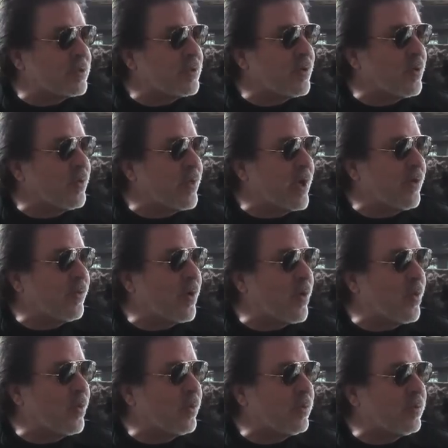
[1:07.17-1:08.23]
so they
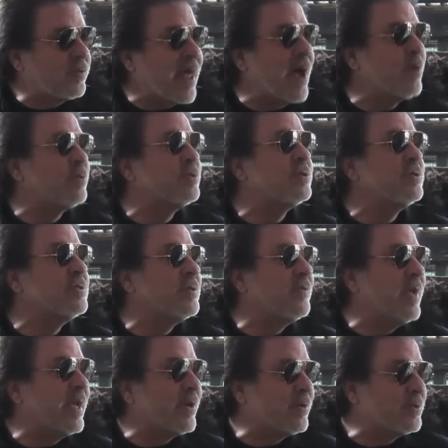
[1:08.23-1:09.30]
grow thousands of
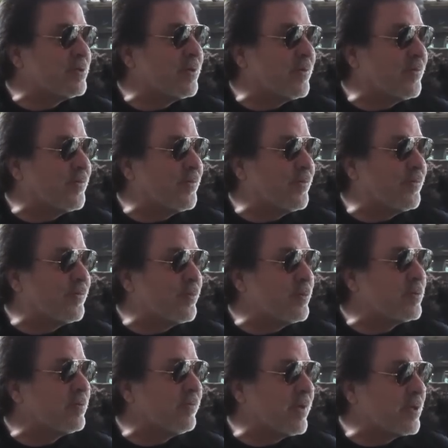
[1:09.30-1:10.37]
acres of
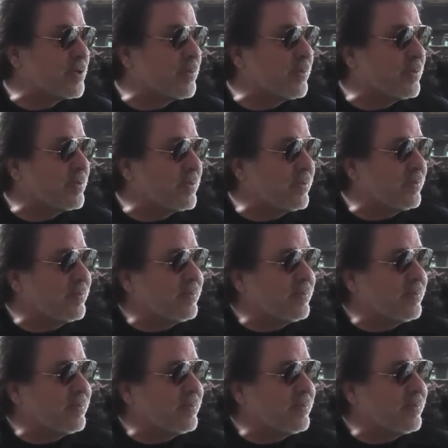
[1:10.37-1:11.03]
fruits and vegetables.